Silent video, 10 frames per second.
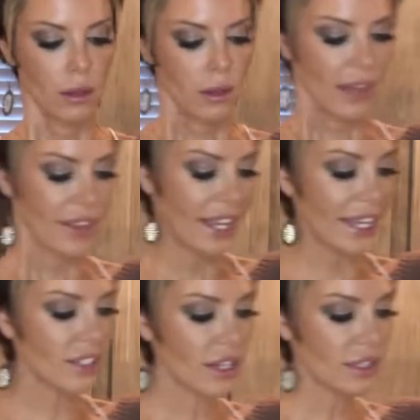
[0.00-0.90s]
The ghee's
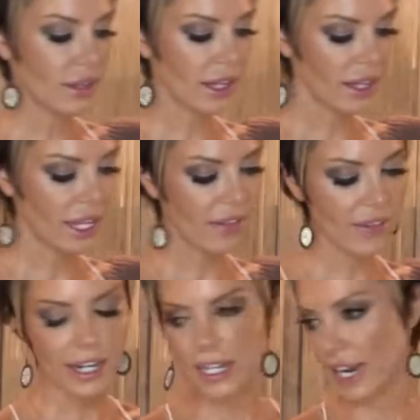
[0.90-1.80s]
also going to give it
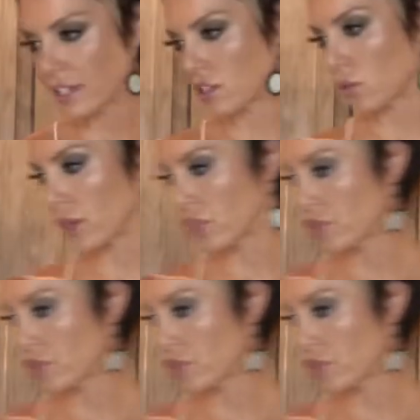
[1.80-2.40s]
a nice rich